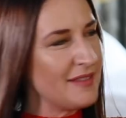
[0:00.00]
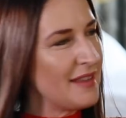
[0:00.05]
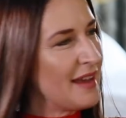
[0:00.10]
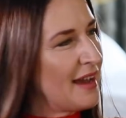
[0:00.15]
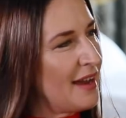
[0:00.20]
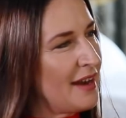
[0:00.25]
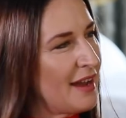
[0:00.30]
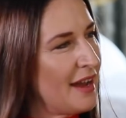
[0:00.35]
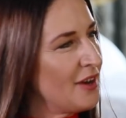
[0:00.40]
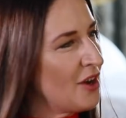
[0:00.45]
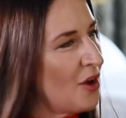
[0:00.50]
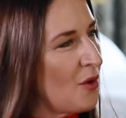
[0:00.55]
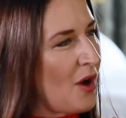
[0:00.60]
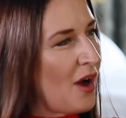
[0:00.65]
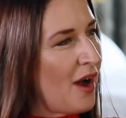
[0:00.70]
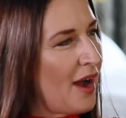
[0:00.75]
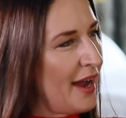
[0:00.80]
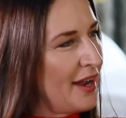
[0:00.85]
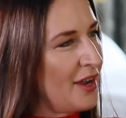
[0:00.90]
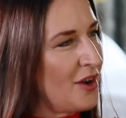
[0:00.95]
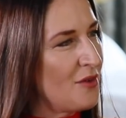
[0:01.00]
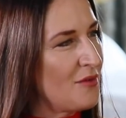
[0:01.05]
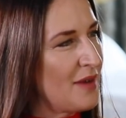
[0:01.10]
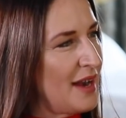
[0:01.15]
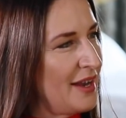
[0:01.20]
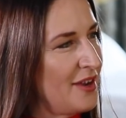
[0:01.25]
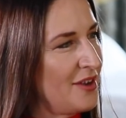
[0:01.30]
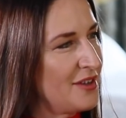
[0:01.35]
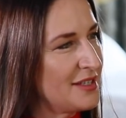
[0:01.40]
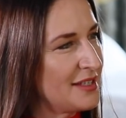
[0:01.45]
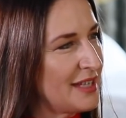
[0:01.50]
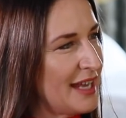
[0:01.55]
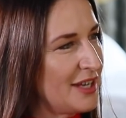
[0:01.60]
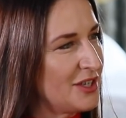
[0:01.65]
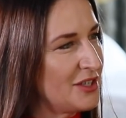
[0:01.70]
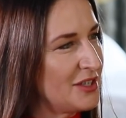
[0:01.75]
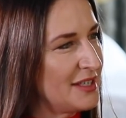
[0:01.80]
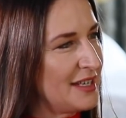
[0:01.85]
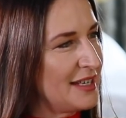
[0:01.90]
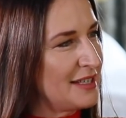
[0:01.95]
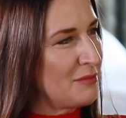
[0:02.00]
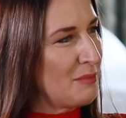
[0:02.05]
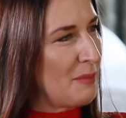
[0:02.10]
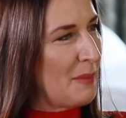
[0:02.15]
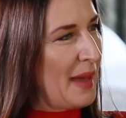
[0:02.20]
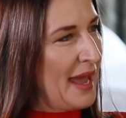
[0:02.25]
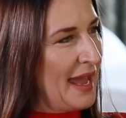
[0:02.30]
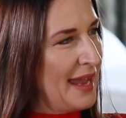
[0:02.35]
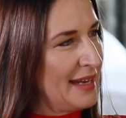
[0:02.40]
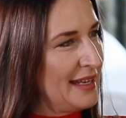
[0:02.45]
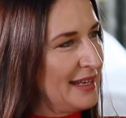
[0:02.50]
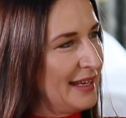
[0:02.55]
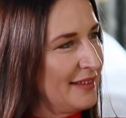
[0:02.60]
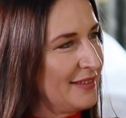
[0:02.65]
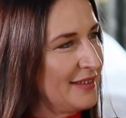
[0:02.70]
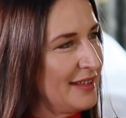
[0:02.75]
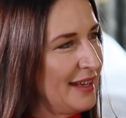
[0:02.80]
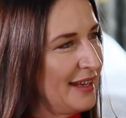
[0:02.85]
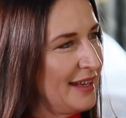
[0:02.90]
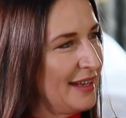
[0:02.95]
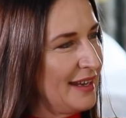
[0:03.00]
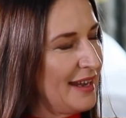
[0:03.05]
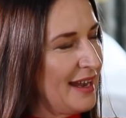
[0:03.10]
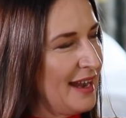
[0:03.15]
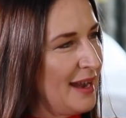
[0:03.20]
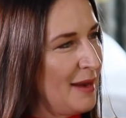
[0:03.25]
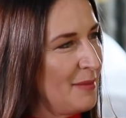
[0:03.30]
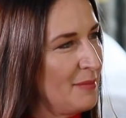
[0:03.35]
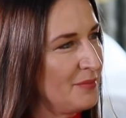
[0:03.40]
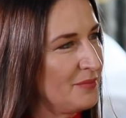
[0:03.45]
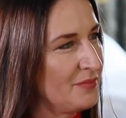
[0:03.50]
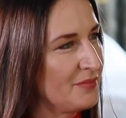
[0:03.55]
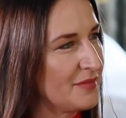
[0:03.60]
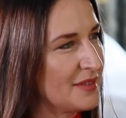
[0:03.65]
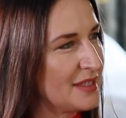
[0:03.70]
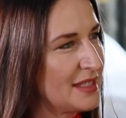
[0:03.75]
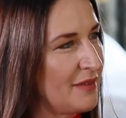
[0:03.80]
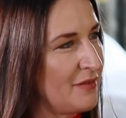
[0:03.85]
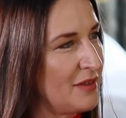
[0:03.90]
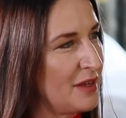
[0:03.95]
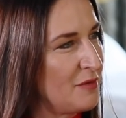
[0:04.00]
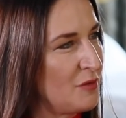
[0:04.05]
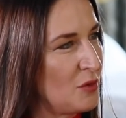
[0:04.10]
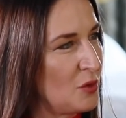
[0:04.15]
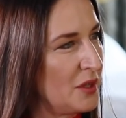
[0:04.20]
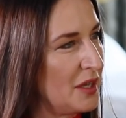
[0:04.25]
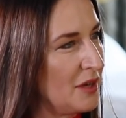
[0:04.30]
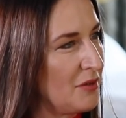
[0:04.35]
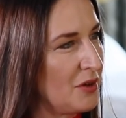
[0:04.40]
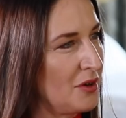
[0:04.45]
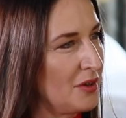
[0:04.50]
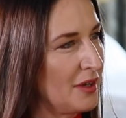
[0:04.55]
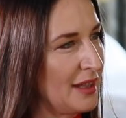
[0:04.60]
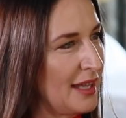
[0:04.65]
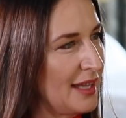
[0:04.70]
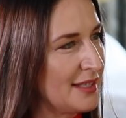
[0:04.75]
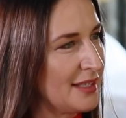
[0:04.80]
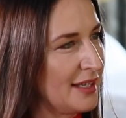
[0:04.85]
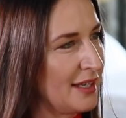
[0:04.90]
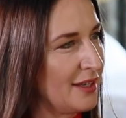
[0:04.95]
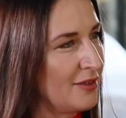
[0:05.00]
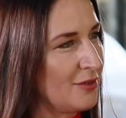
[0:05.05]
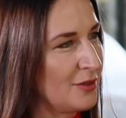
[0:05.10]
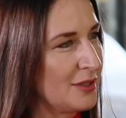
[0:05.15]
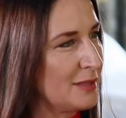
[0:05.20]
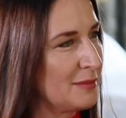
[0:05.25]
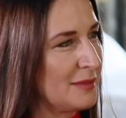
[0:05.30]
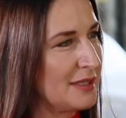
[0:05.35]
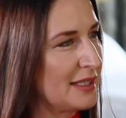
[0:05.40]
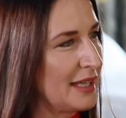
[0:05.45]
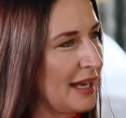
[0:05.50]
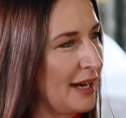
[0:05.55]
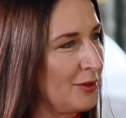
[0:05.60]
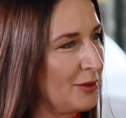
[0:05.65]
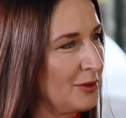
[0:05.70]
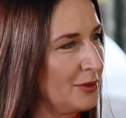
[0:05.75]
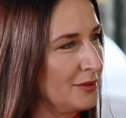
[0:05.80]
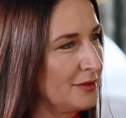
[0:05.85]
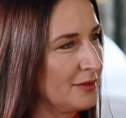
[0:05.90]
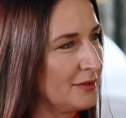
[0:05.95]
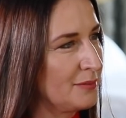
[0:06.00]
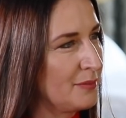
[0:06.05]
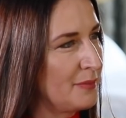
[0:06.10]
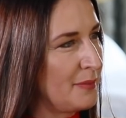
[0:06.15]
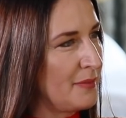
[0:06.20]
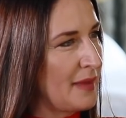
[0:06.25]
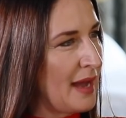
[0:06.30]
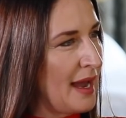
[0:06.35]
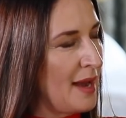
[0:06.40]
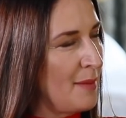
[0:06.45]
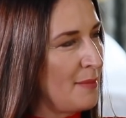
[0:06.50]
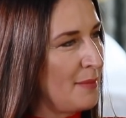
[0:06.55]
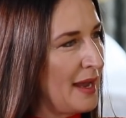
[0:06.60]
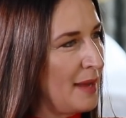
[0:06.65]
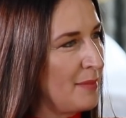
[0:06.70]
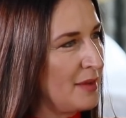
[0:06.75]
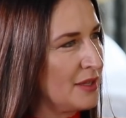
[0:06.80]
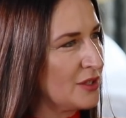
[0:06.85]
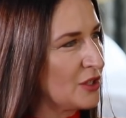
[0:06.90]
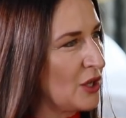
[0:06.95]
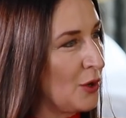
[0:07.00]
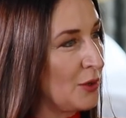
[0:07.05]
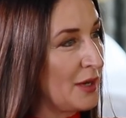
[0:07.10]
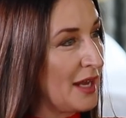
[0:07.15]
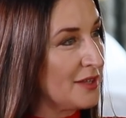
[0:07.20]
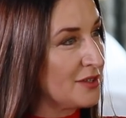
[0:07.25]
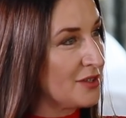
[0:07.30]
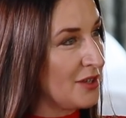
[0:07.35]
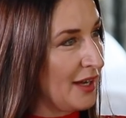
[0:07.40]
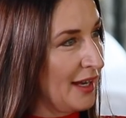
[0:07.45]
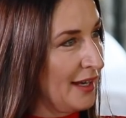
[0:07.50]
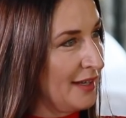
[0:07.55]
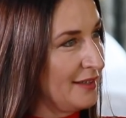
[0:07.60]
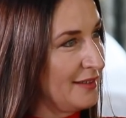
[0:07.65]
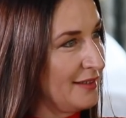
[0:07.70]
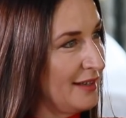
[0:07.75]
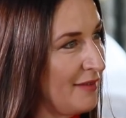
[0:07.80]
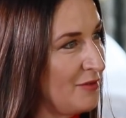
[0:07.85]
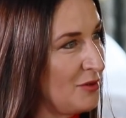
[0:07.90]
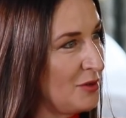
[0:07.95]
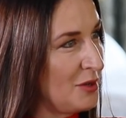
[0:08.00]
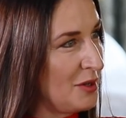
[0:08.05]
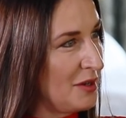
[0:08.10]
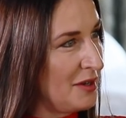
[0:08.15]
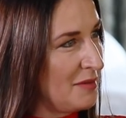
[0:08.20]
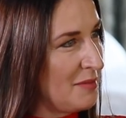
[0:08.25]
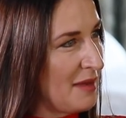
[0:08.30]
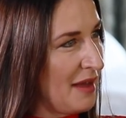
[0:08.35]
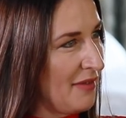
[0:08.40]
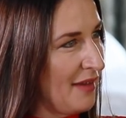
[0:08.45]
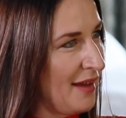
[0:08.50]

an Ohio radio station is banning the 74-year-old classic Christmas carol, Baby It's Cold Outside. Have you heard about